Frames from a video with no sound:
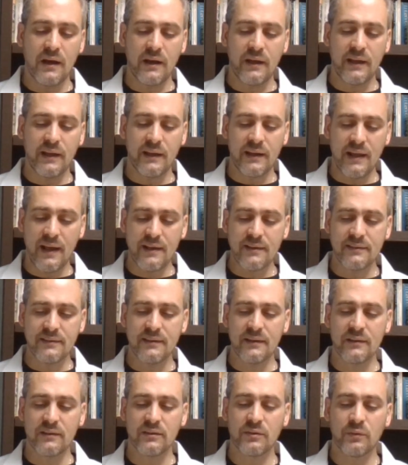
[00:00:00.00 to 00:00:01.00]
in
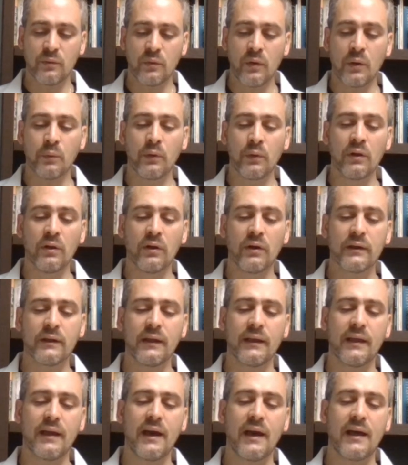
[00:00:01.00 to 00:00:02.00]
essence, what we're
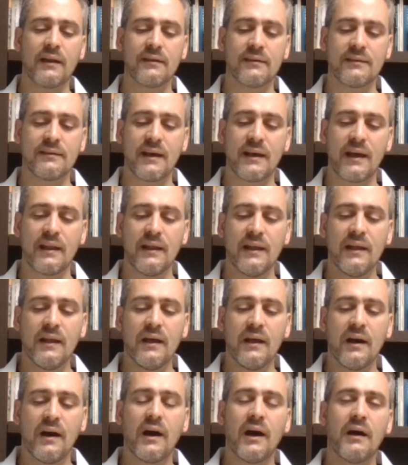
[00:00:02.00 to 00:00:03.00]
looking at is that
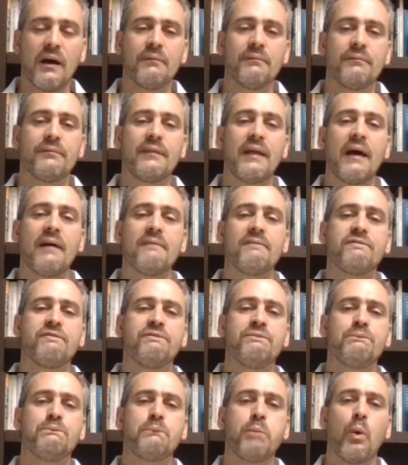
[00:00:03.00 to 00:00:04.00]
that
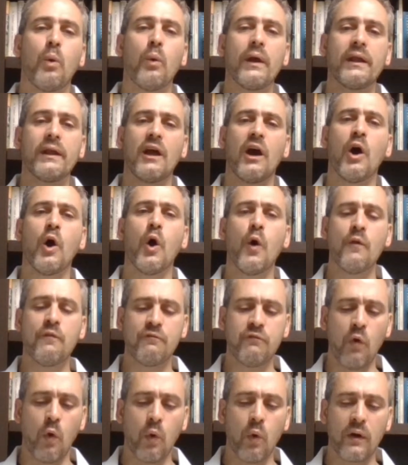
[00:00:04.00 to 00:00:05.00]

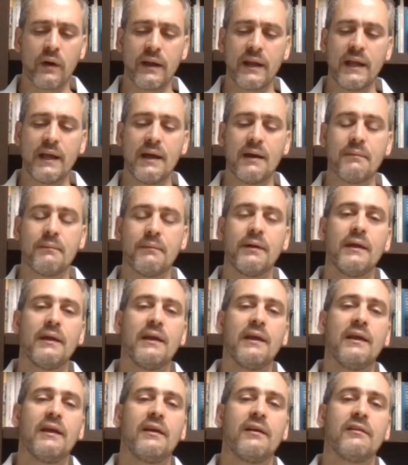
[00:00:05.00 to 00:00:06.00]
0.04 m
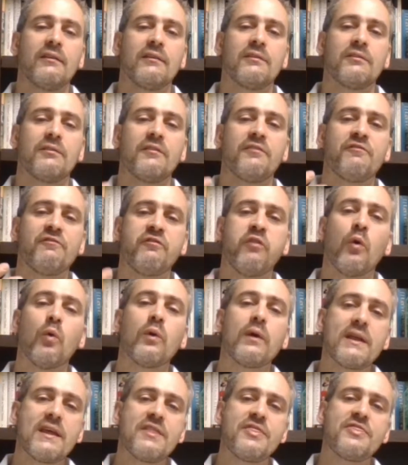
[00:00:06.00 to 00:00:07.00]
is
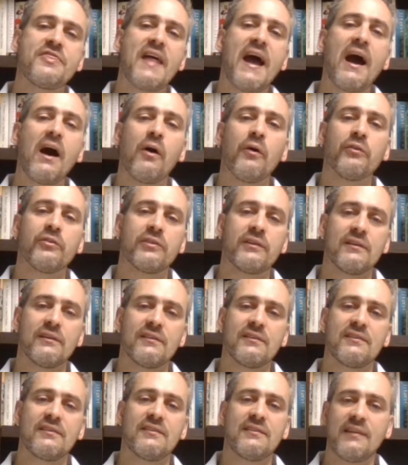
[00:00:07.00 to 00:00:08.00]
40,000
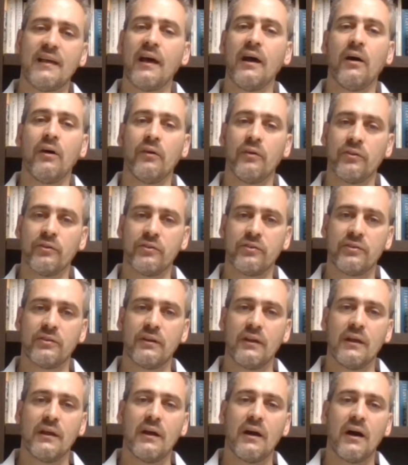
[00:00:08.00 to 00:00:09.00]
cells
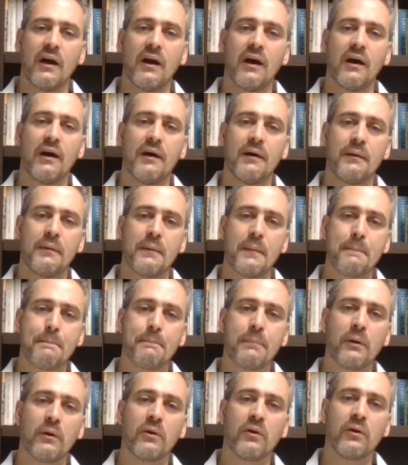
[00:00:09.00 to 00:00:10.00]

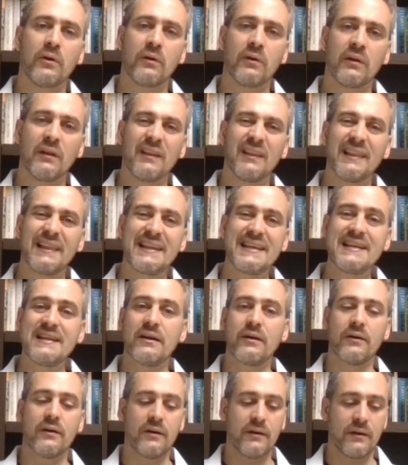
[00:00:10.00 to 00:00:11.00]
per liter